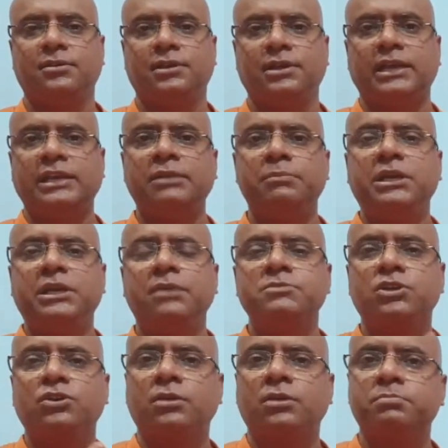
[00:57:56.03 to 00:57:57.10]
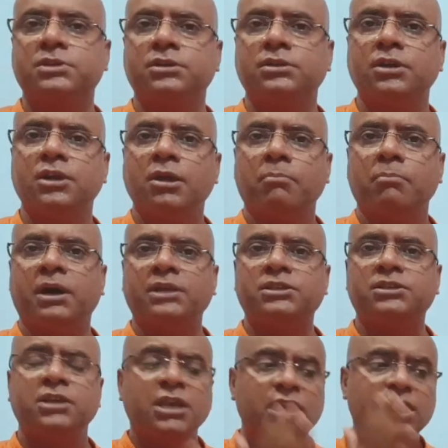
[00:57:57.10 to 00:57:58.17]
And he becomes corrupted.
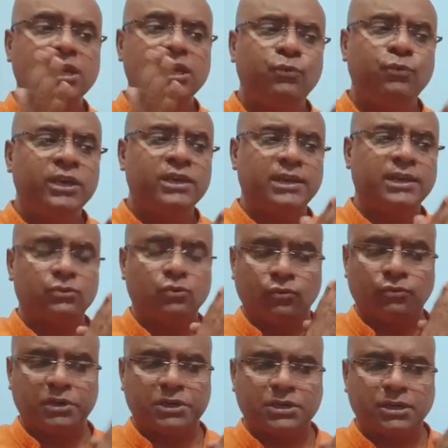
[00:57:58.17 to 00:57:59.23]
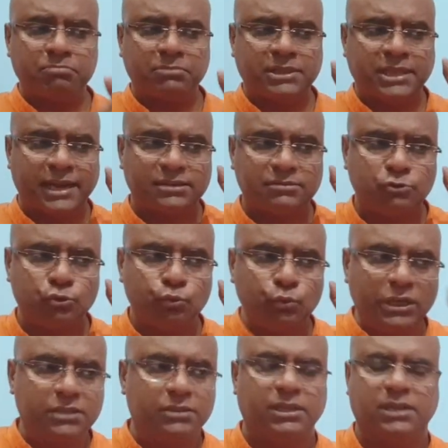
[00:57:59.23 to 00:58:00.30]
But if he can overcome that
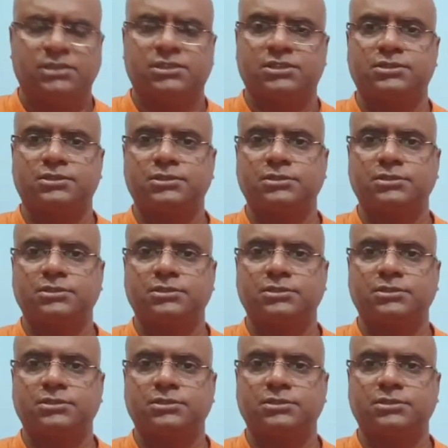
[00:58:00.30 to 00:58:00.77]
weakness,